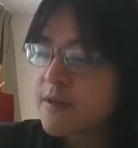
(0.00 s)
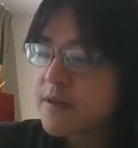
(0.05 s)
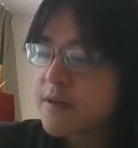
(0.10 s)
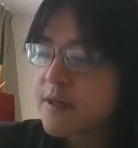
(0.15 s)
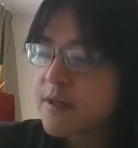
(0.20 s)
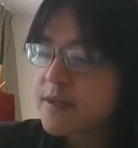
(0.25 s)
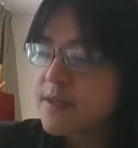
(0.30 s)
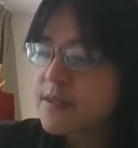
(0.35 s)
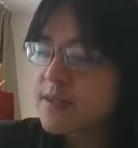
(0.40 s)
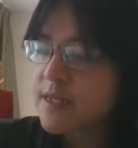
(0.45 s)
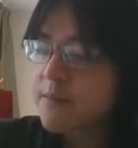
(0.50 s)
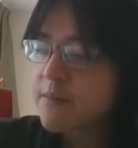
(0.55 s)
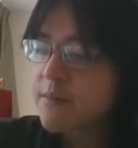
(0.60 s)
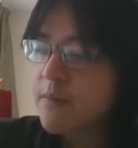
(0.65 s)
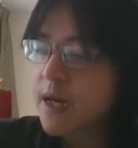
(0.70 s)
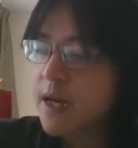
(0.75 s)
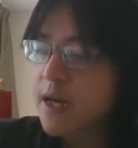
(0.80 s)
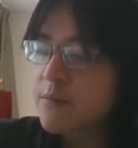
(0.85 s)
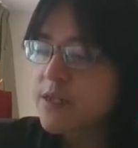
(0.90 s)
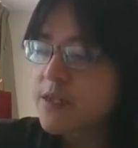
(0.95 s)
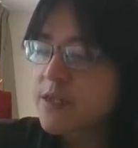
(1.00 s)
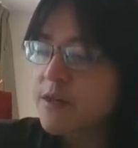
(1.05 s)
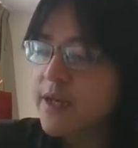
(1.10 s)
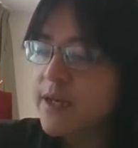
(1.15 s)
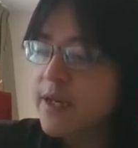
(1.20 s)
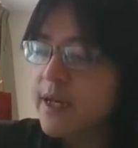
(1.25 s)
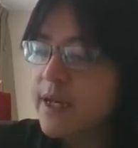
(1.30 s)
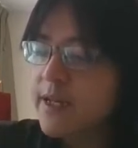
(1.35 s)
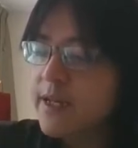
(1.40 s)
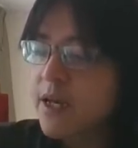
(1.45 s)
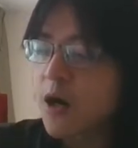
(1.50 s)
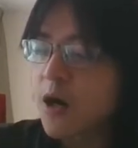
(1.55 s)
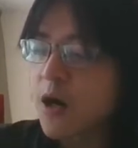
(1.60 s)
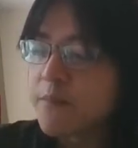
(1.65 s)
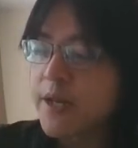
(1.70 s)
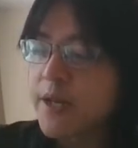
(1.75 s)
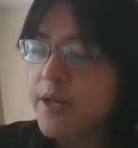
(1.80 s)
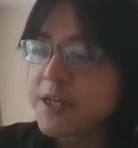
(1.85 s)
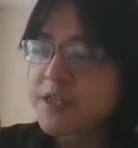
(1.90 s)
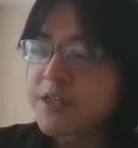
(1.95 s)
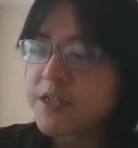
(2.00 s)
some arbitrary linear combination,